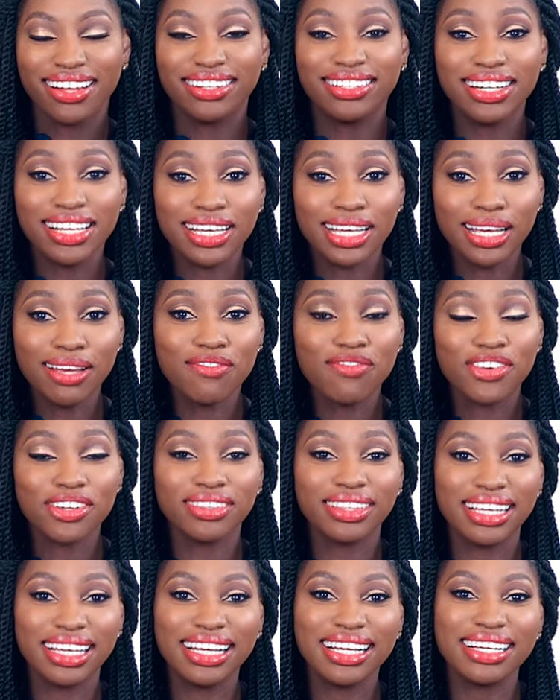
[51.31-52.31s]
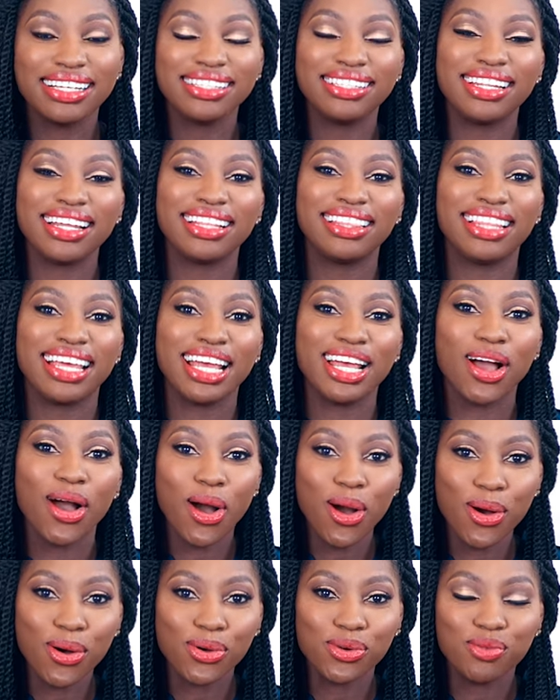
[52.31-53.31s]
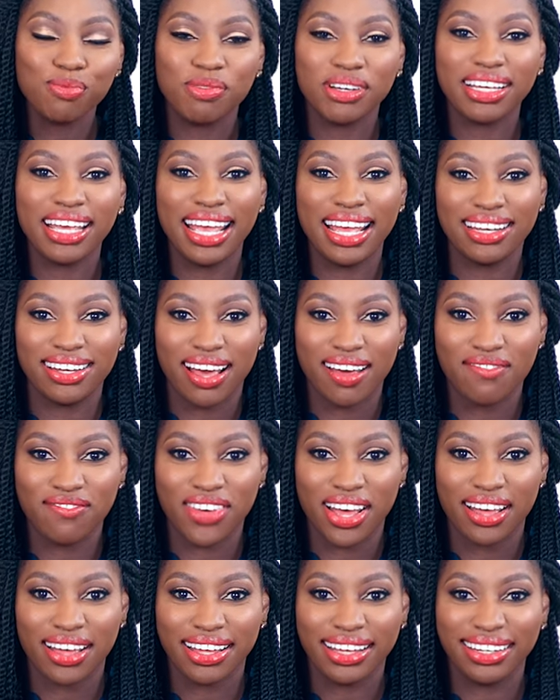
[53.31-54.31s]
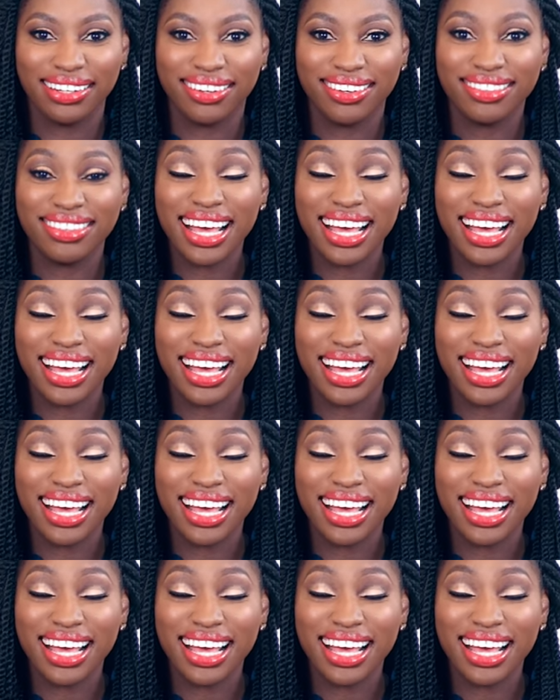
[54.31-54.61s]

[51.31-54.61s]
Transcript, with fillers: looking for things that they own but cannot find.